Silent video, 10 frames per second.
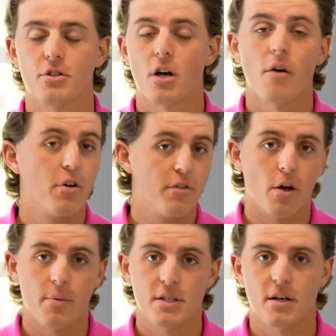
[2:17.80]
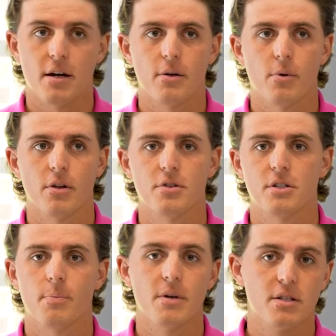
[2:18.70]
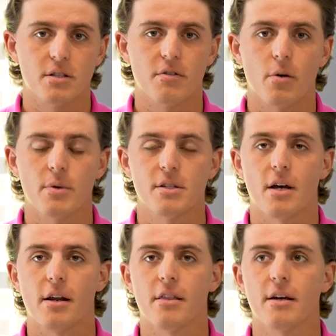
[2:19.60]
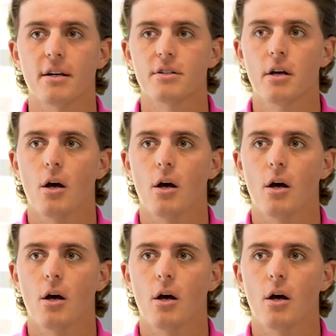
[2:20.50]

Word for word: software development side, whether it's the business development side of things,